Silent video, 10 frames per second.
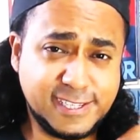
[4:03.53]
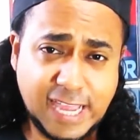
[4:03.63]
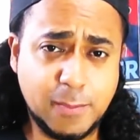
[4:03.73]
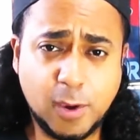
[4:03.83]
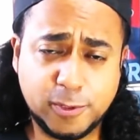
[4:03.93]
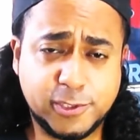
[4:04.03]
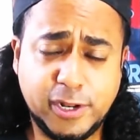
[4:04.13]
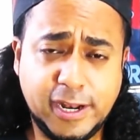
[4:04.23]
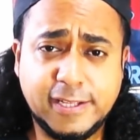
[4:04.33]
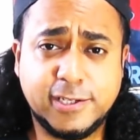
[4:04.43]
the same
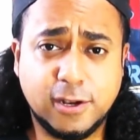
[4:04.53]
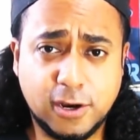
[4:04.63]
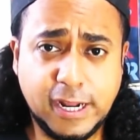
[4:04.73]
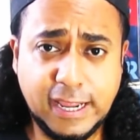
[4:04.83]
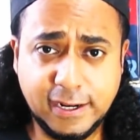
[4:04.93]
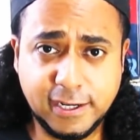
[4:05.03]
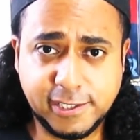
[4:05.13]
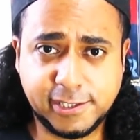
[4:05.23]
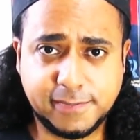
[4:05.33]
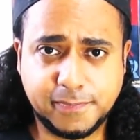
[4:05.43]
opportunity to learn
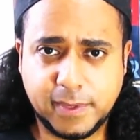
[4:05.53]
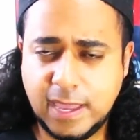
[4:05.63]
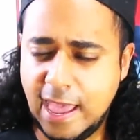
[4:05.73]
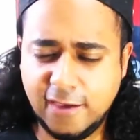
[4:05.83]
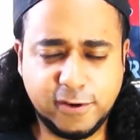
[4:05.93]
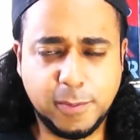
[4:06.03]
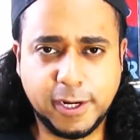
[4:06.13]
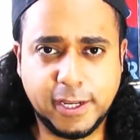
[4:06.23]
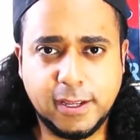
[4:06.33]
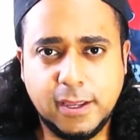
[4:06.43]
English.
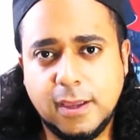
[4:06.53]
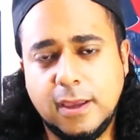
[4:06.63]
Everybody.